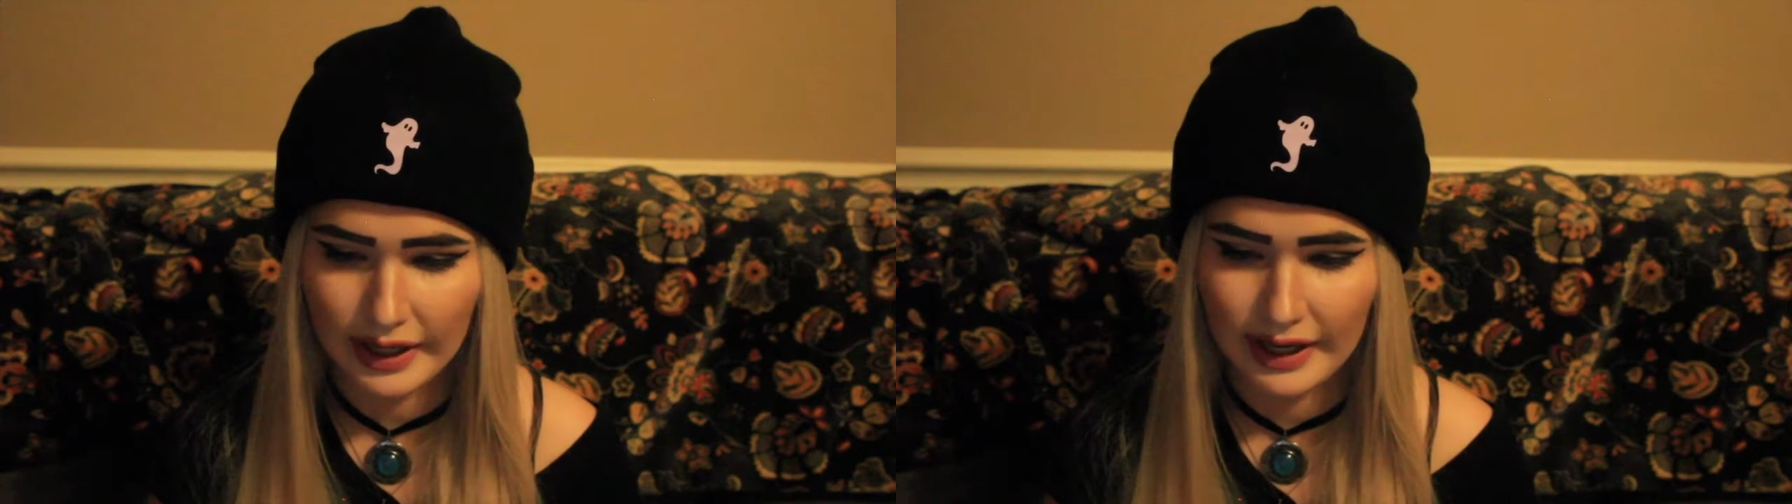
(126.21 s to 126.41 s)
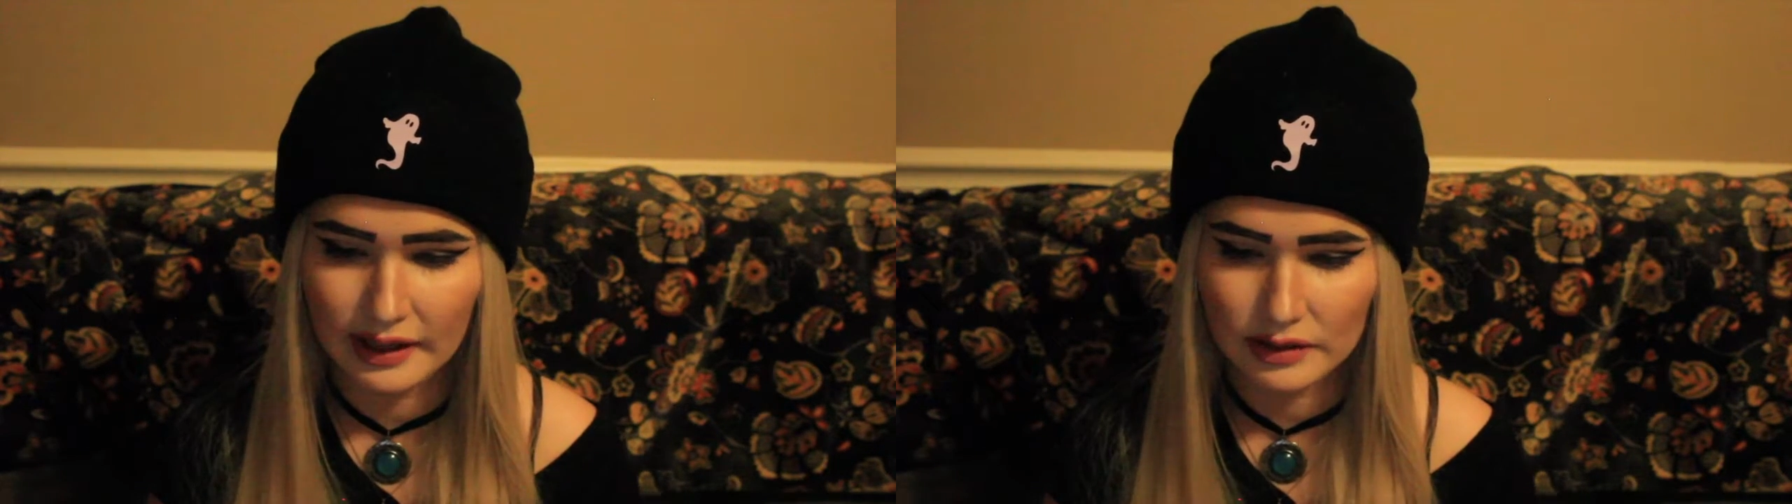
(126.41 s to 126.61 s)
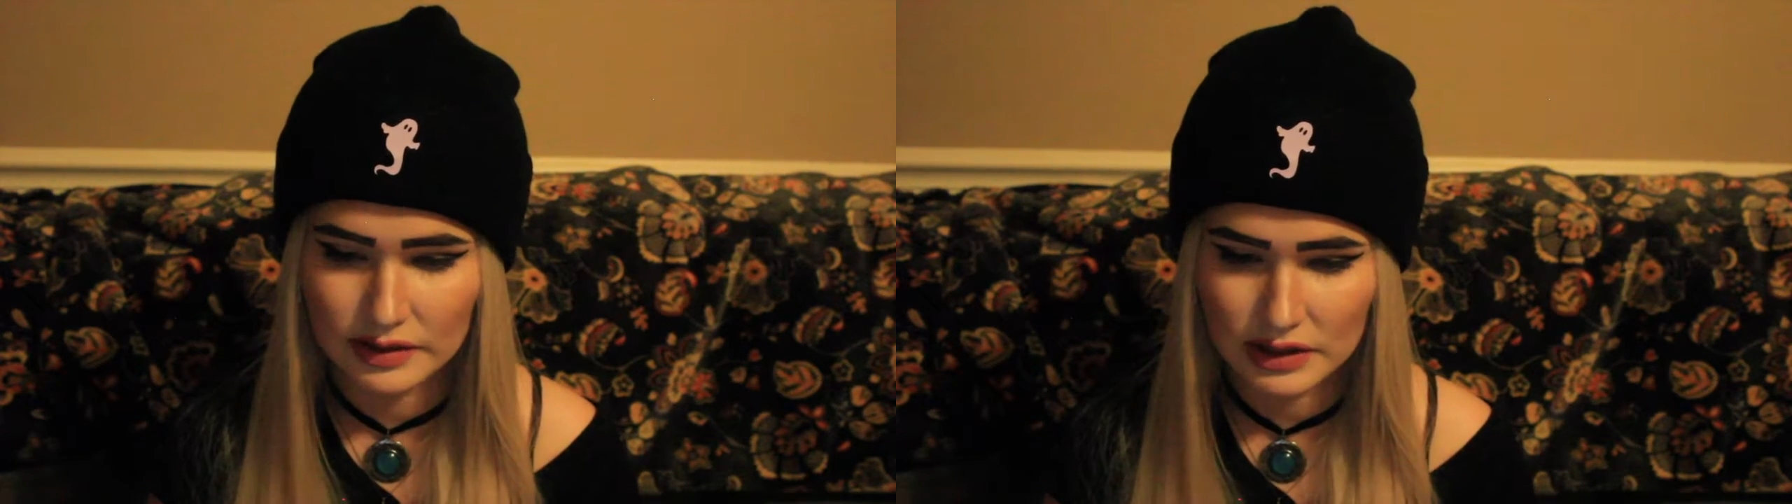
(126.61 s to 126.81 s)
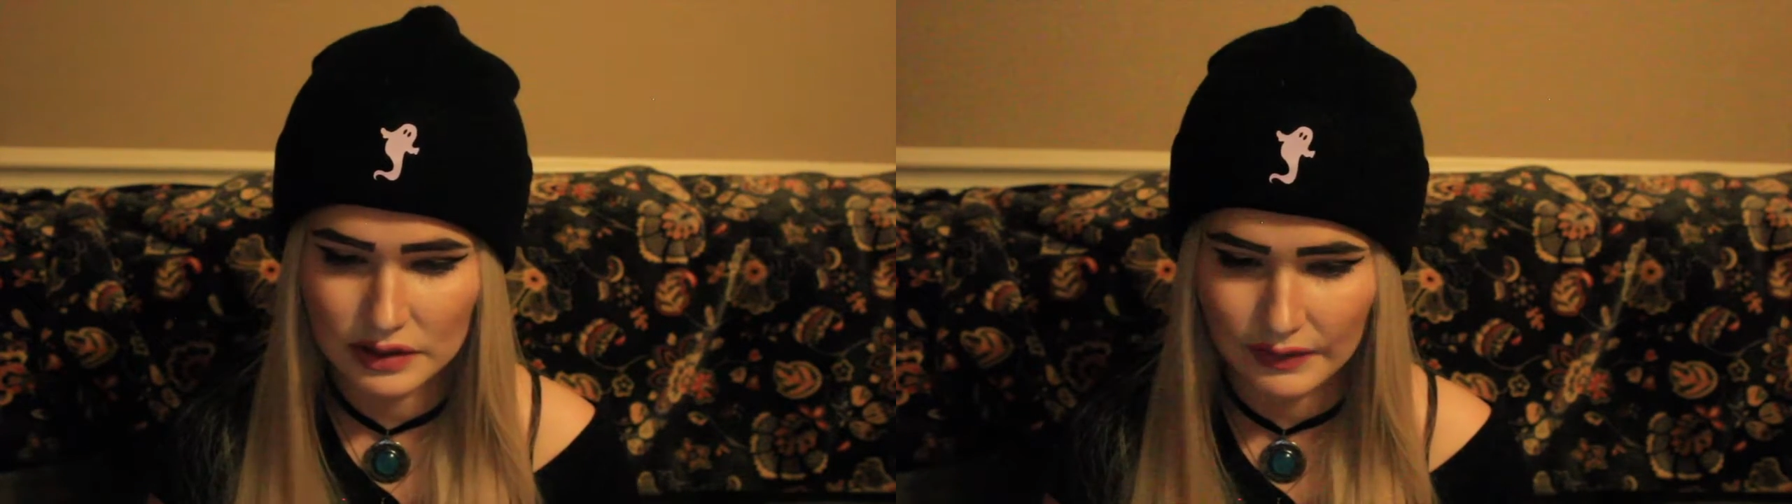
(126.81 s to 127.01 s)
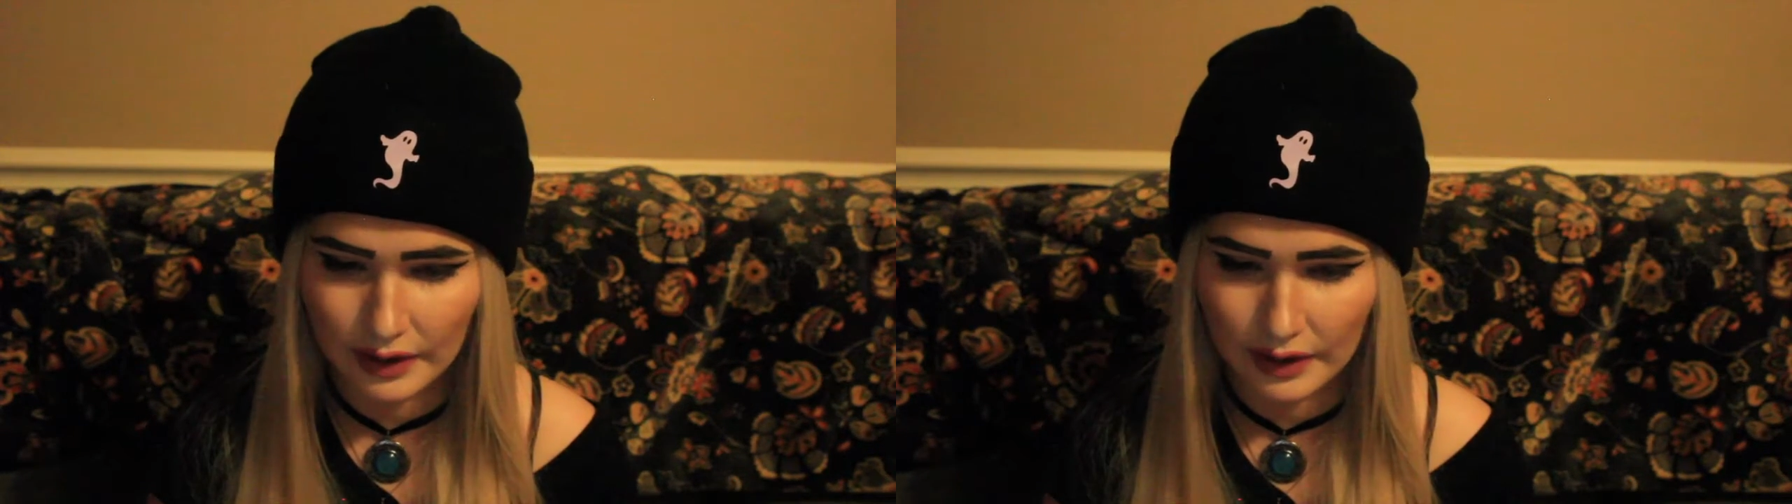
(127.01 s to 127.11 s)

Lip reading: and Elsie's